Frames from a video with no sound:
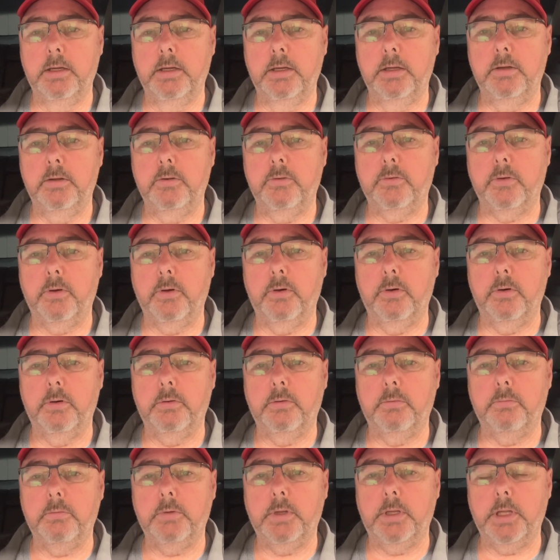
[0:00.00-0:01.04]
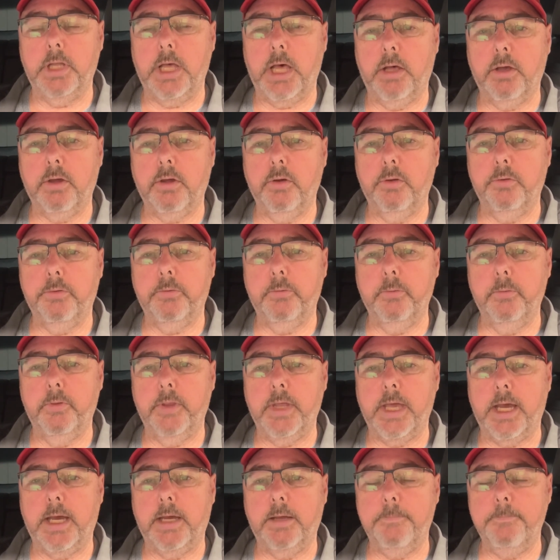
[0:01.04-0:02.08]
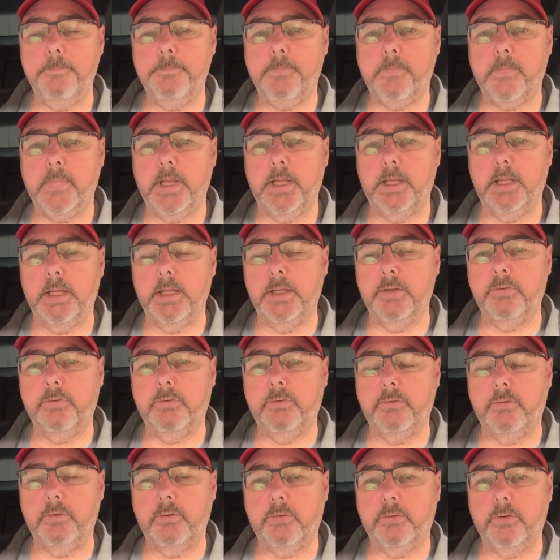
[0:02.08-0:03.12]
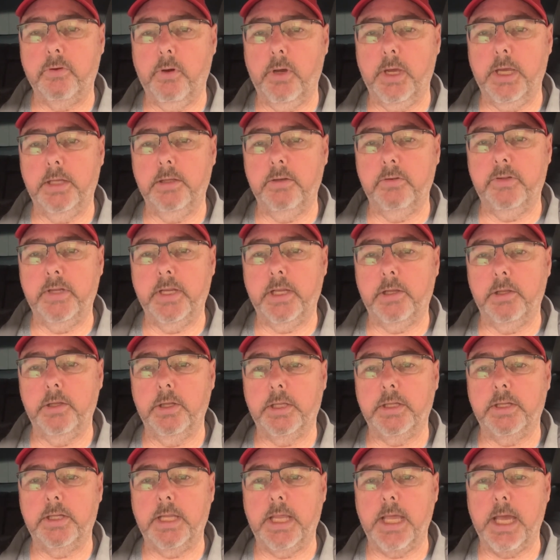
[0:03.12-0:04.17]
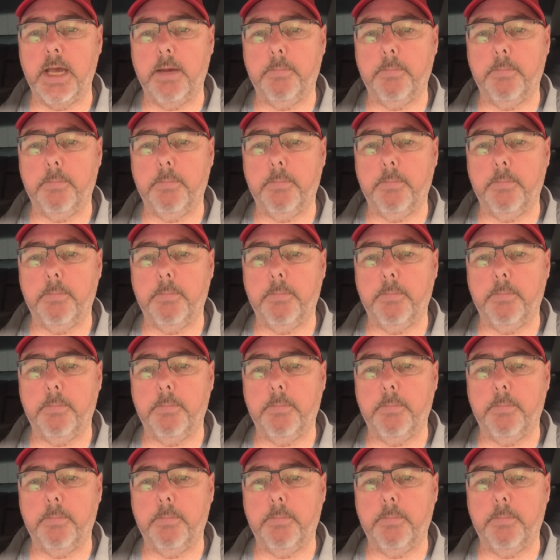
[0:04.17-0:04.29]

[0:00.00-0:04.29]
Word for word: So I'll go through that, and let's just go ahead and take a look at the app.